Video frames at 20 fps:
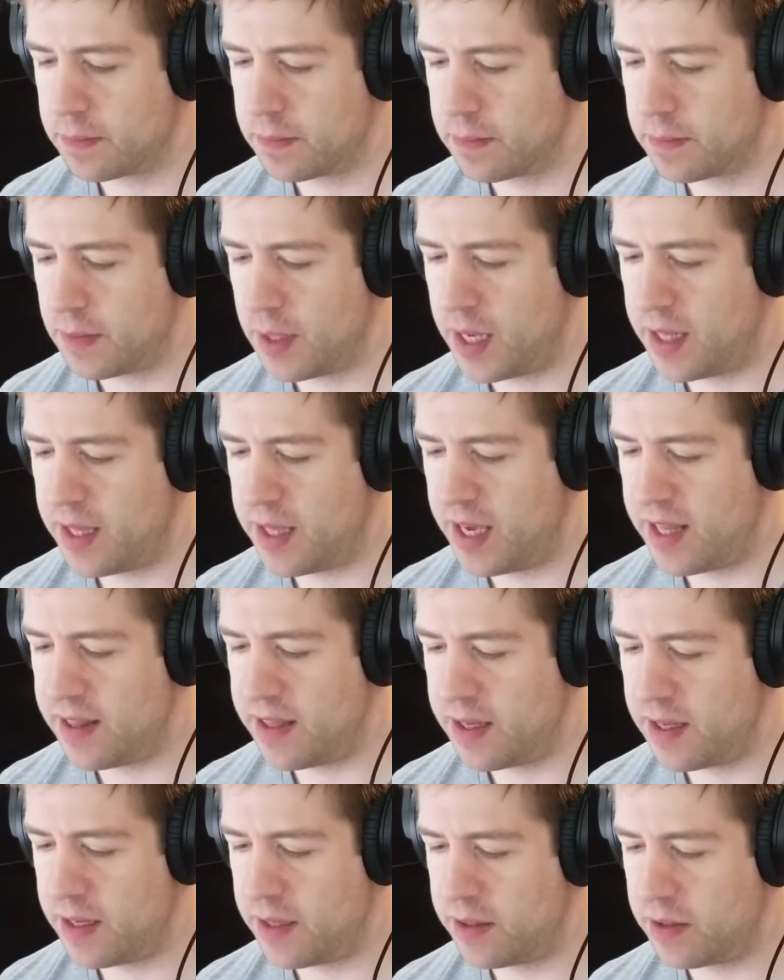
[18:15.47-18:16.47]
and
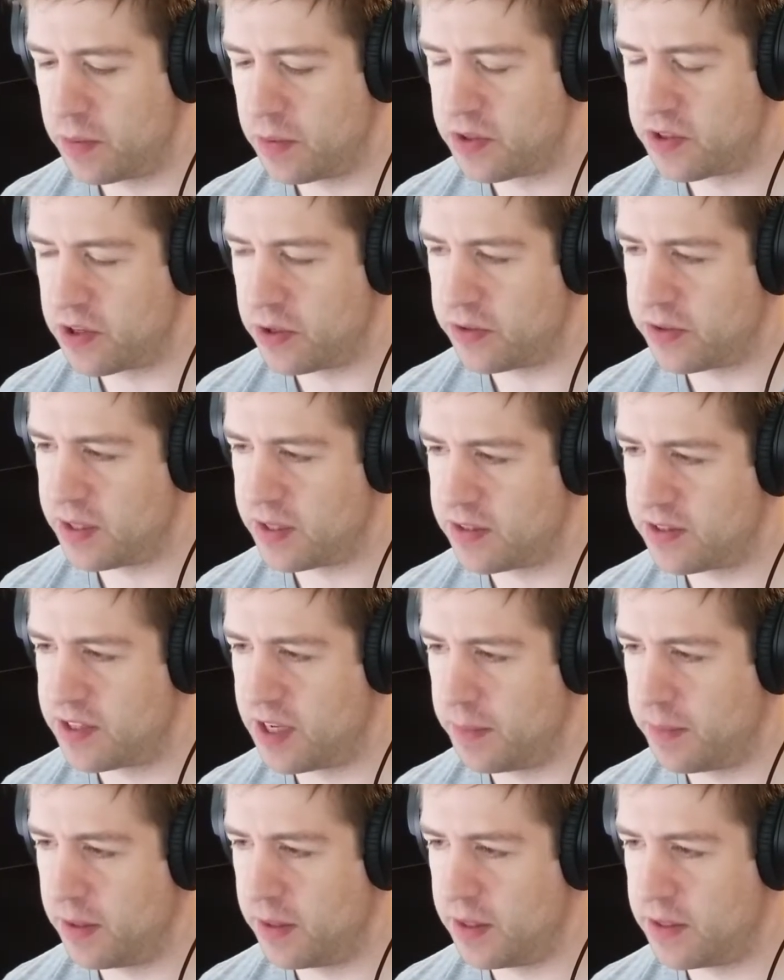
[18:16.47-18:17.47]
the resulting
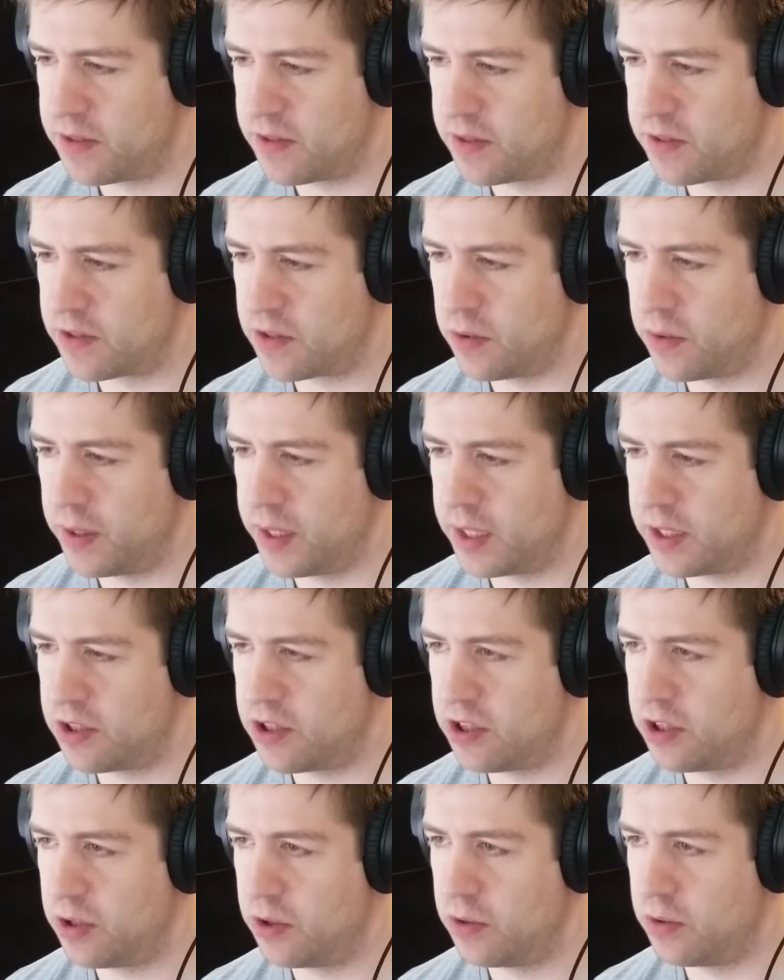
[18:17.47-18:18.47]
stimulus is going
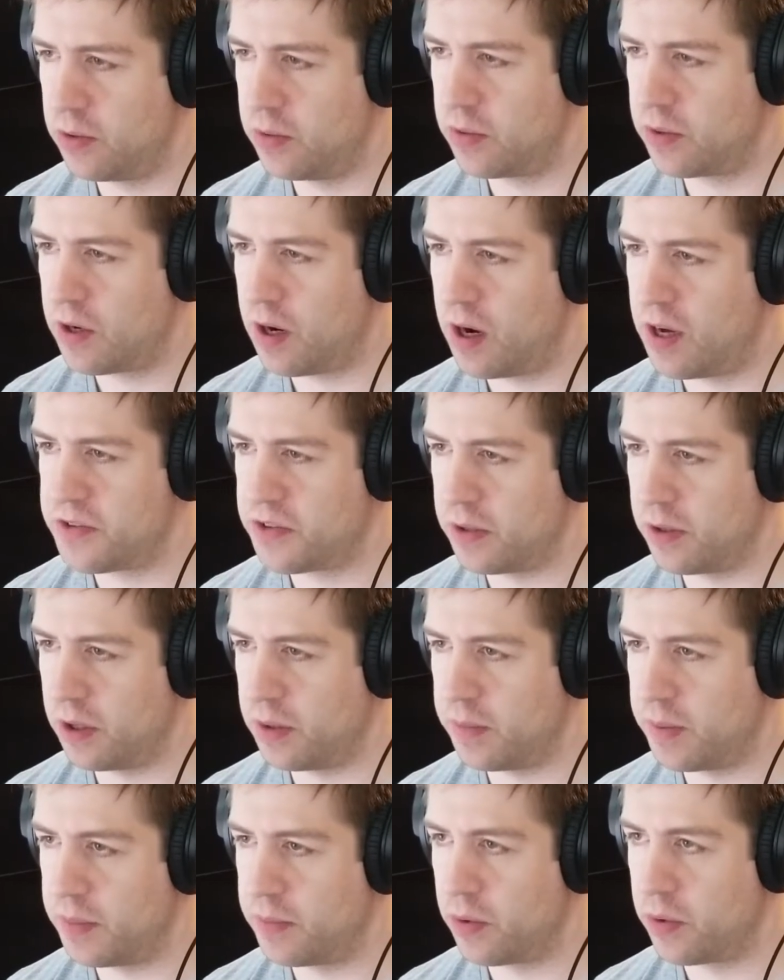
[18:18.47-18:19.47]
to cause a
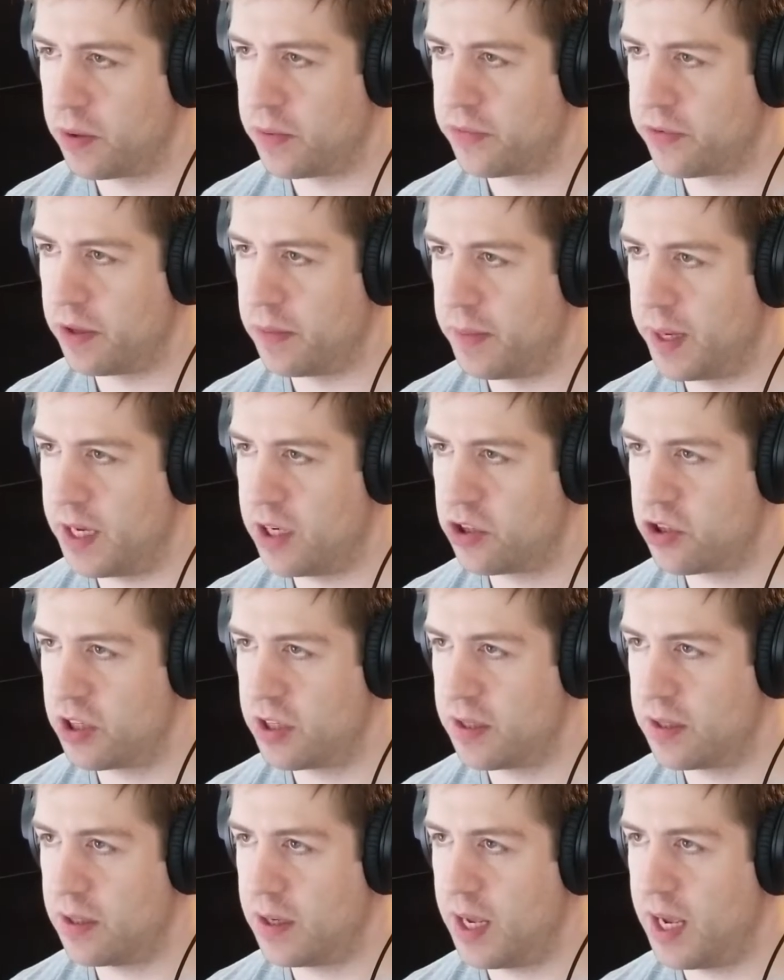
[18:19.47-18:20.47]
little bit more
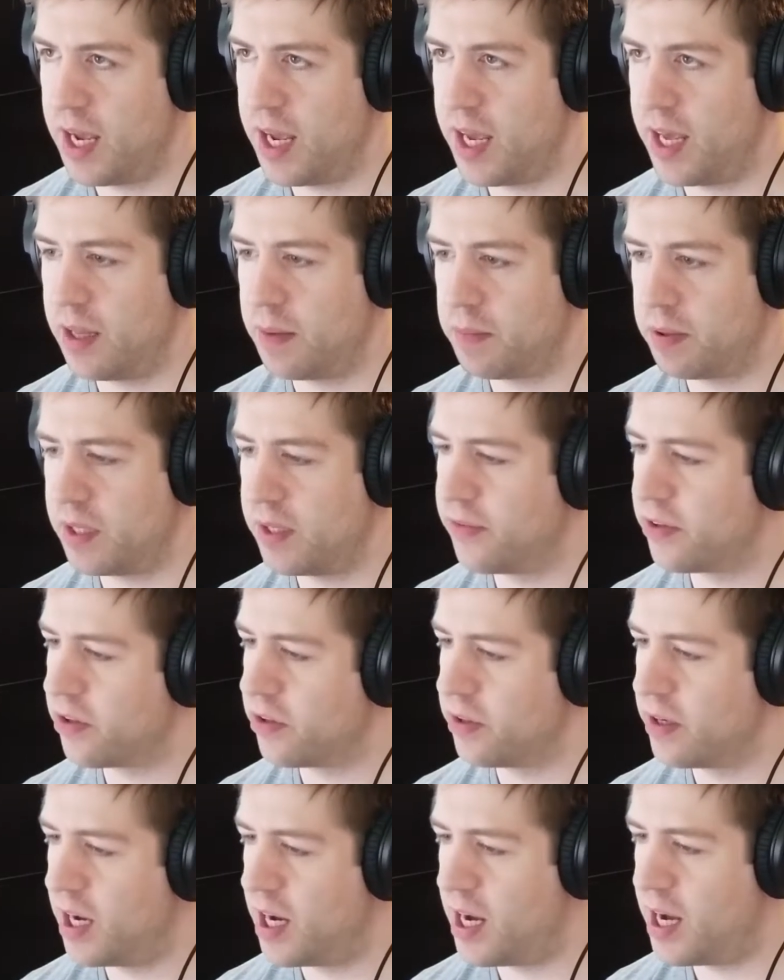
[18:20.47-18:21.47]
inflammation, and believe it or
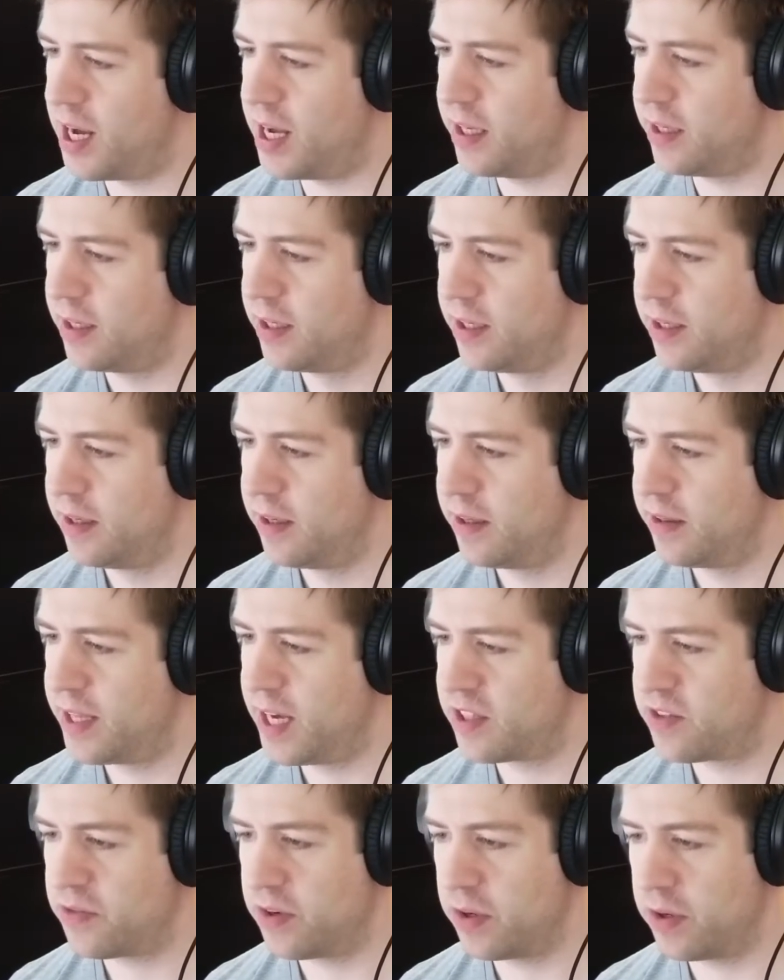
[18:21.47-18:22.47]
not,
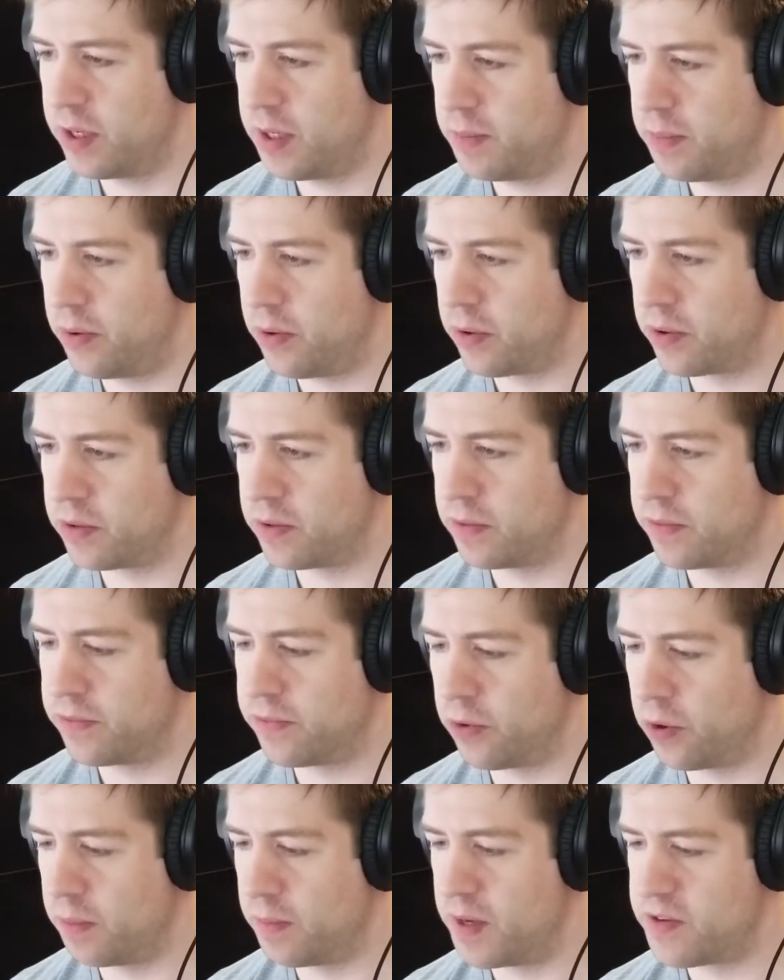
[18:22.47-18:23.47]
that's very important
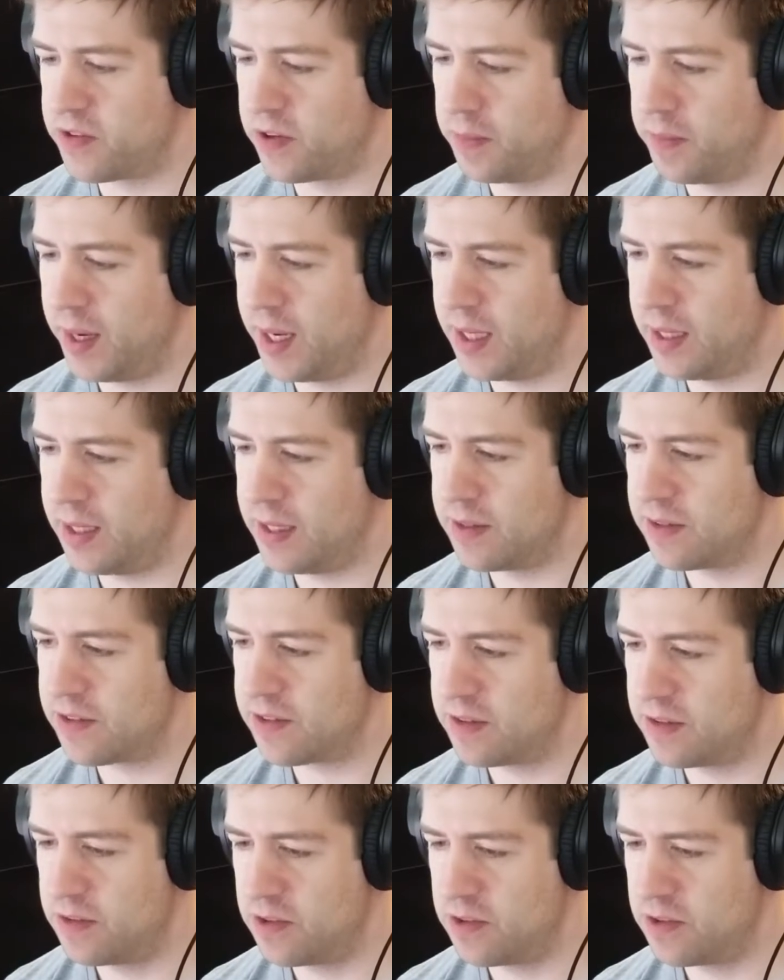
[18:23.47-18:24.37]
for muscle maintenance.